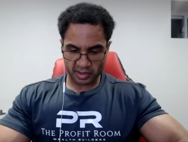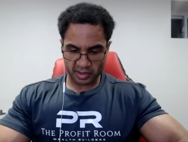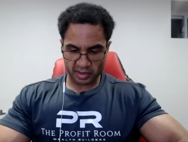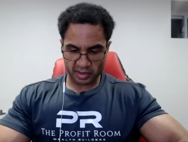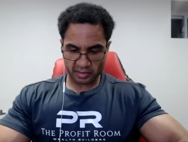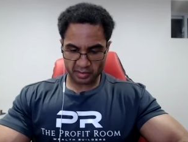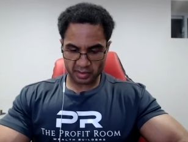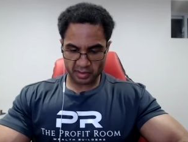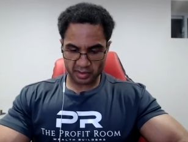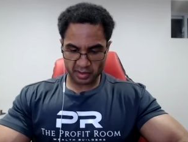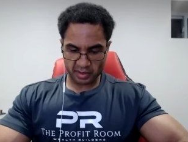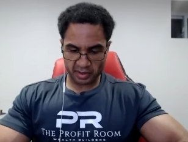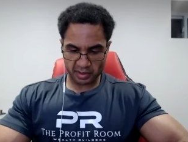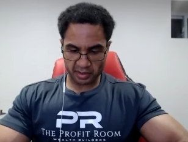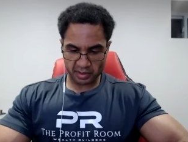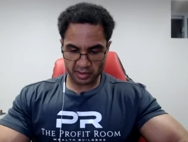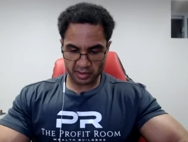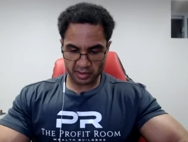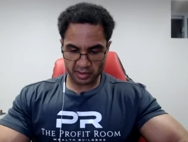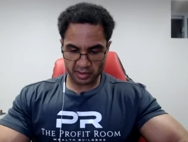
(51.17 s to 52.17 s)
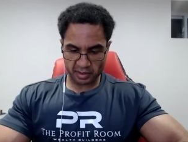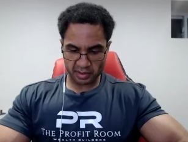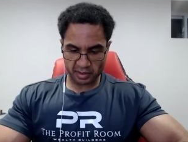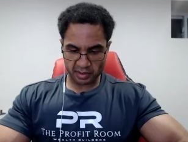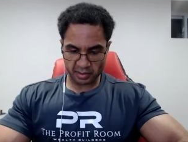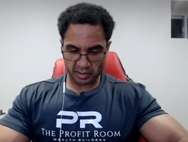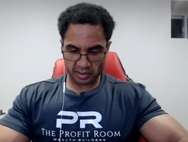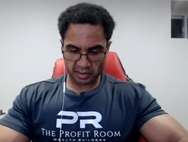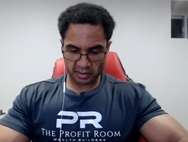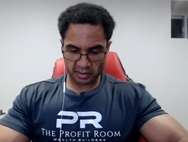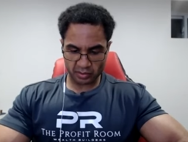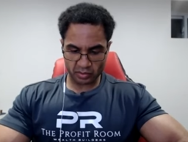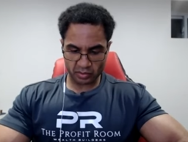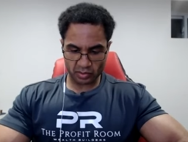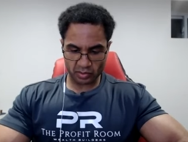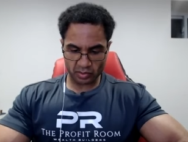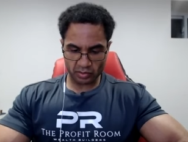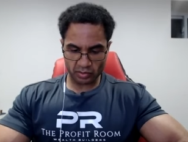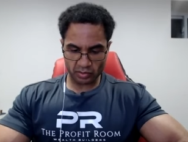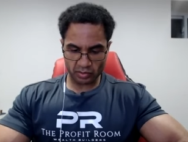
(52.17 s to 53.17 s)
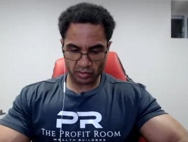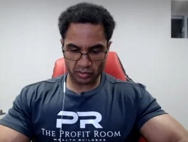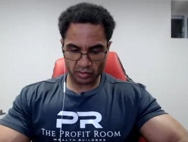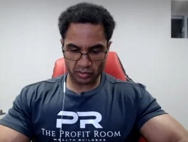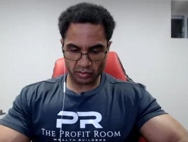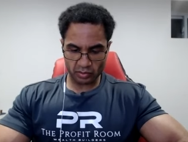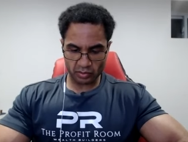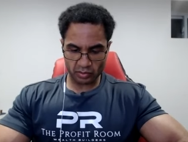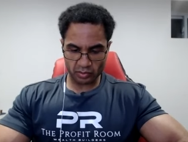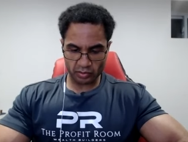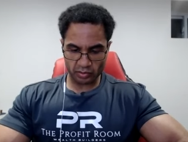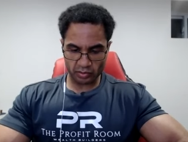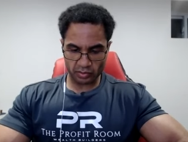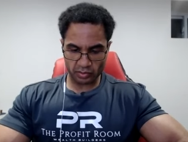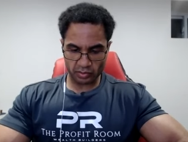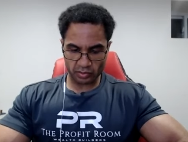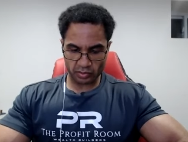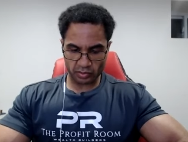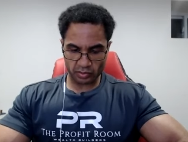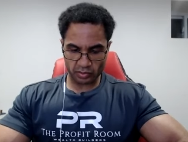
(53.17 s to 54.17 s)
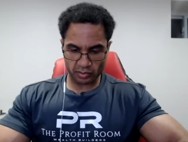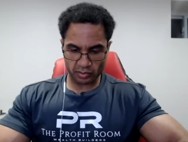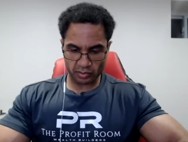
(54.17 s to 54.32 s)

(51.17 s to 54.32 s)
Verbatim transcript: Share this here, share to the group.